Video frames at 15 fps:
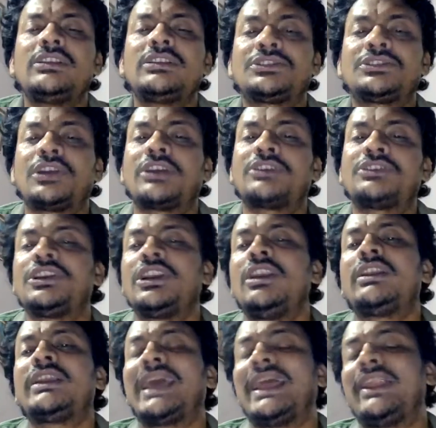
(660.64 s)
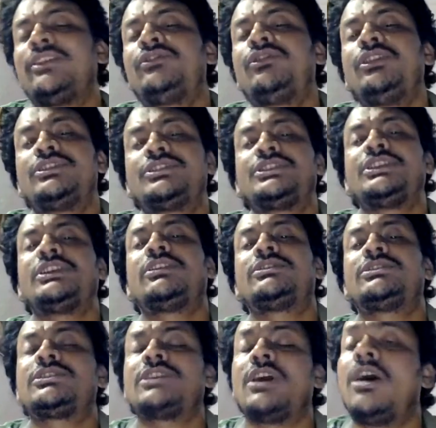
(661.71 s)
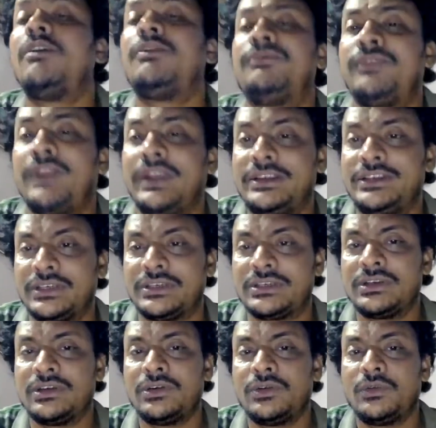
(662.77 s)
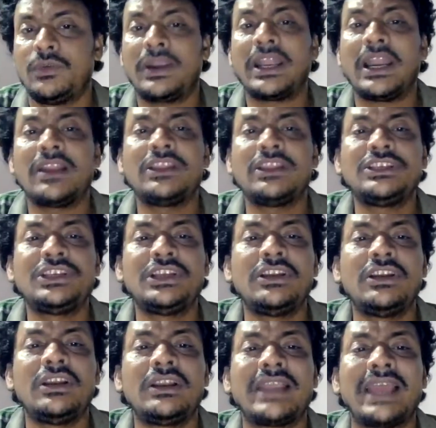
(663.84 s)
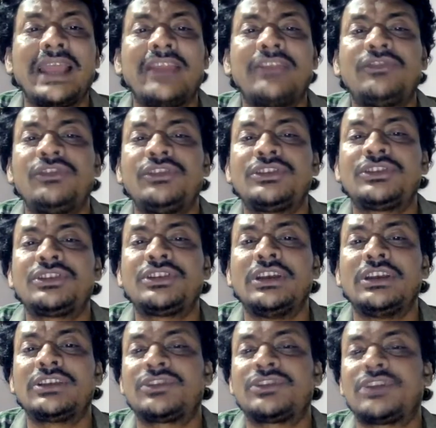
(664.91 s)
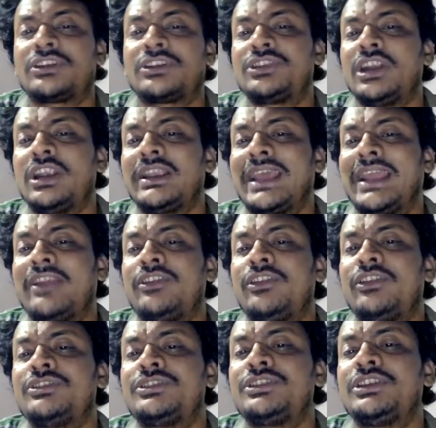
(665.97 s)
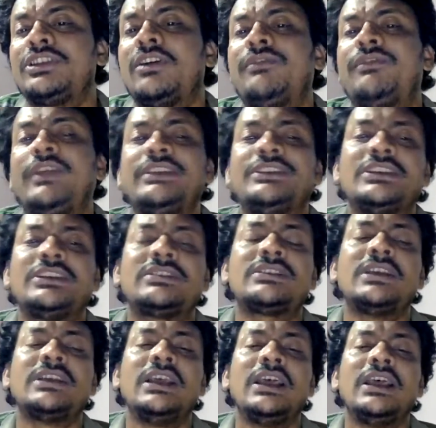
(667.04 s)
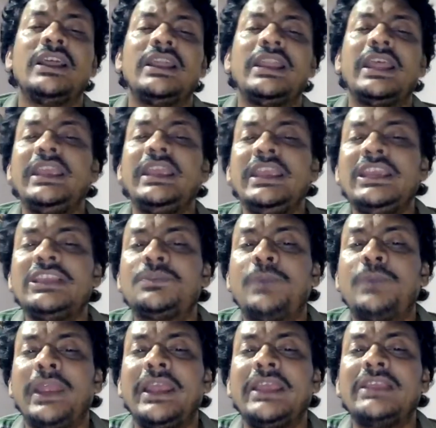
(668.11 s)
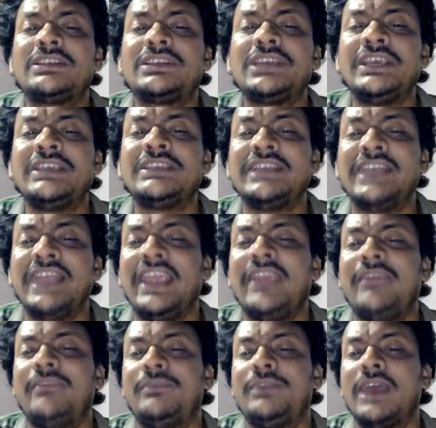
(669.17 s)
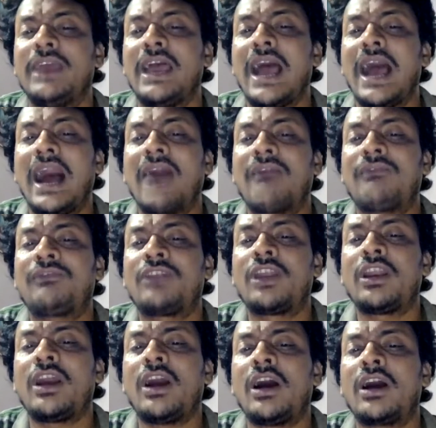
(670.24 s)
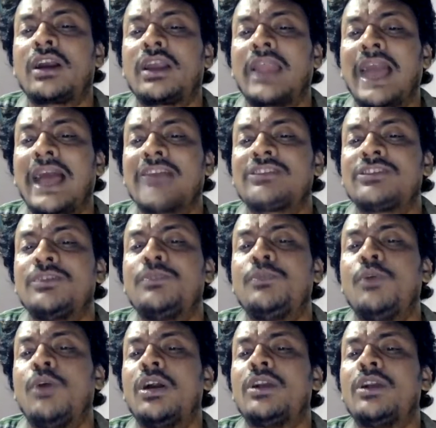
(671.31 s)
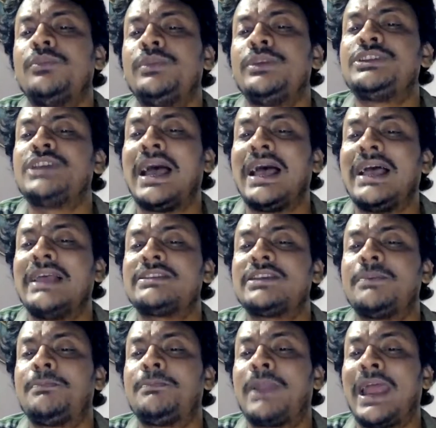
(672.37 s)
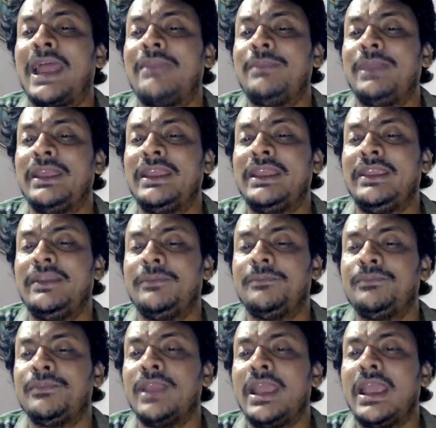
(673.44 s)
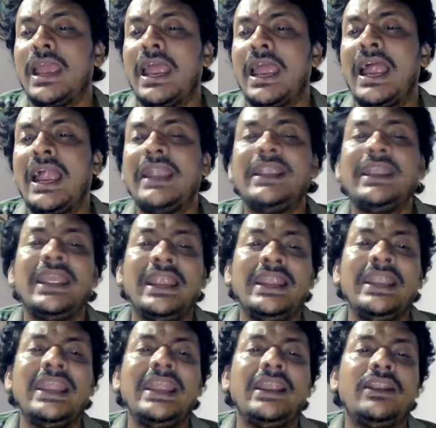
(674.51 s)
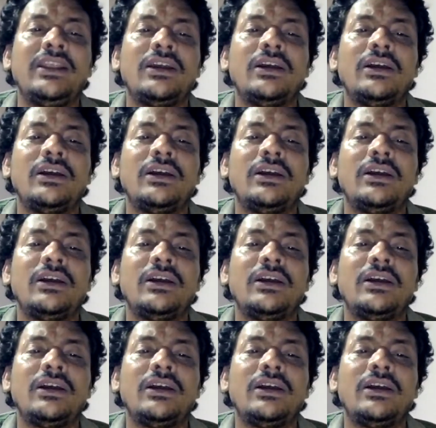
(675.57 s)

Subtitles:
structural characteristics of phrases. What are the general structural characteristic of phrases? Now each phrase is named after a class of word which has a primary and indeed